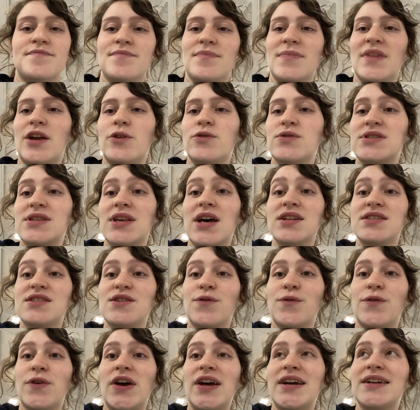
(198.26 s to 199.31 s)
It was lots of
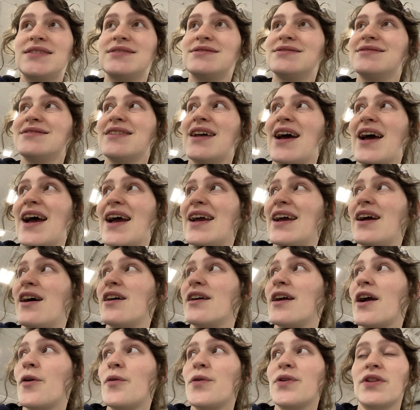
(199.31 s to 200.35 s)
fun. I
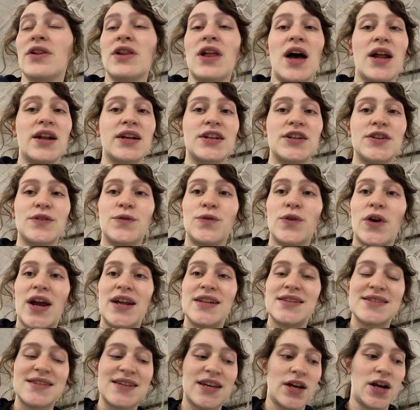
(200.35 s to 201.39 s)
hung out with a lot of good
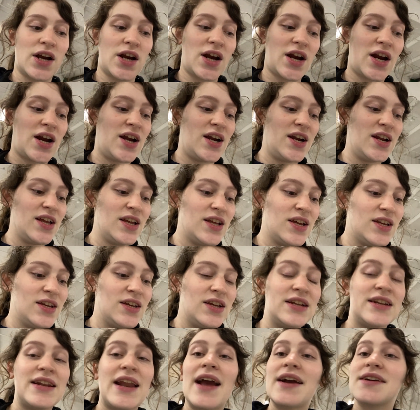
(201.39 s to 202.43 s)
friends here.
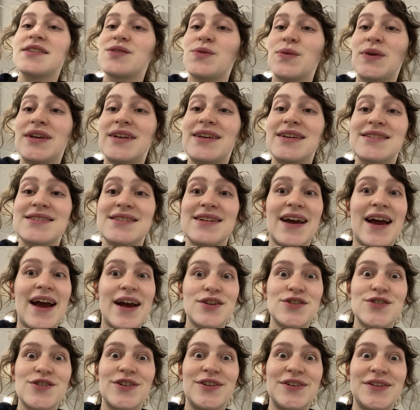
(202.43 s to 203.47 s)
Next week is
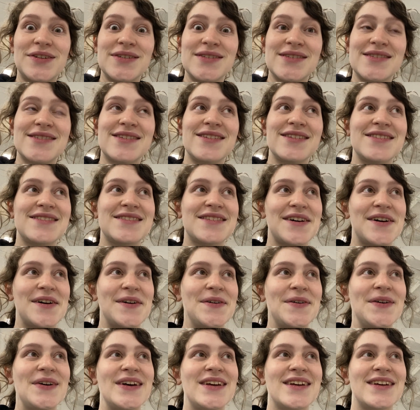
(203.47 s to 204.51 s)
nationals,
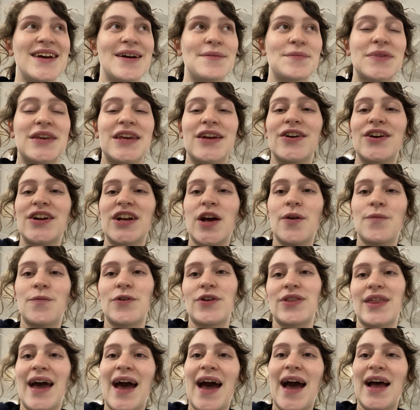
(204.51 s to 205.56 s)
so I'm gearing up for
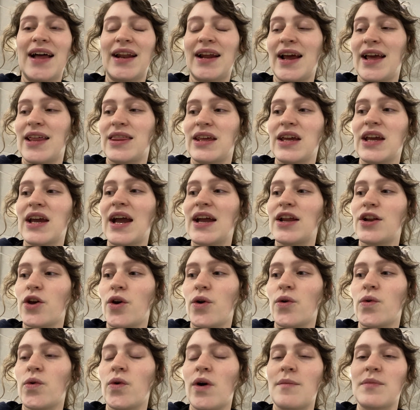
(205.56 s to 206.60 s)
that. I think I
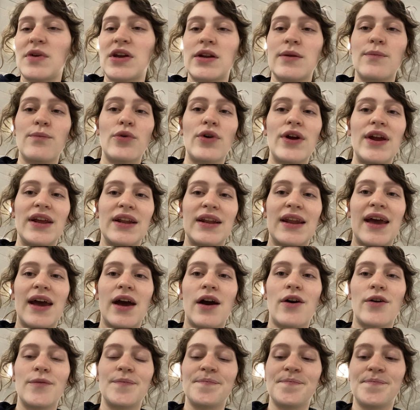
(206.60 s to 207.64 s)
know who I'm gonna bring
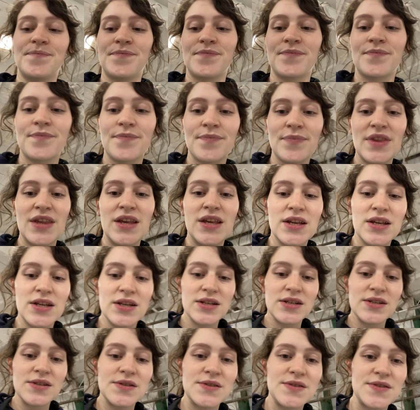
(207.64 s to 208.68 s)
now.
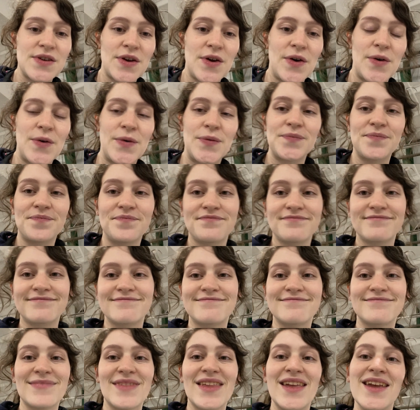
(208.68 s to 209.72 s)
So
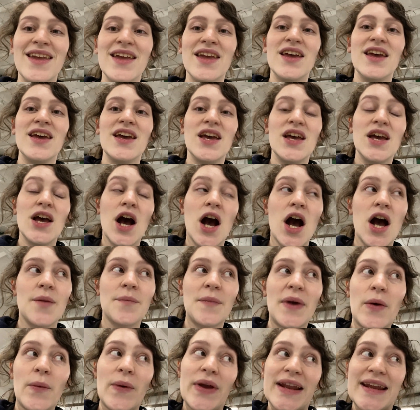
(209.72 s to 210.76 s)
on
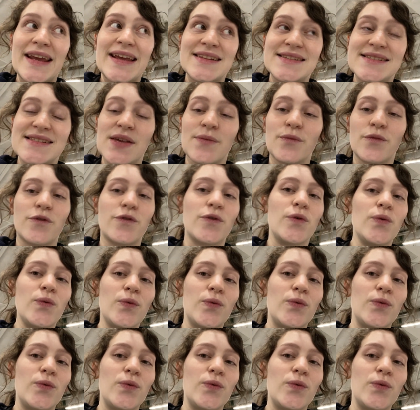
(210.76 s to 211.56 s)
my way to get some food.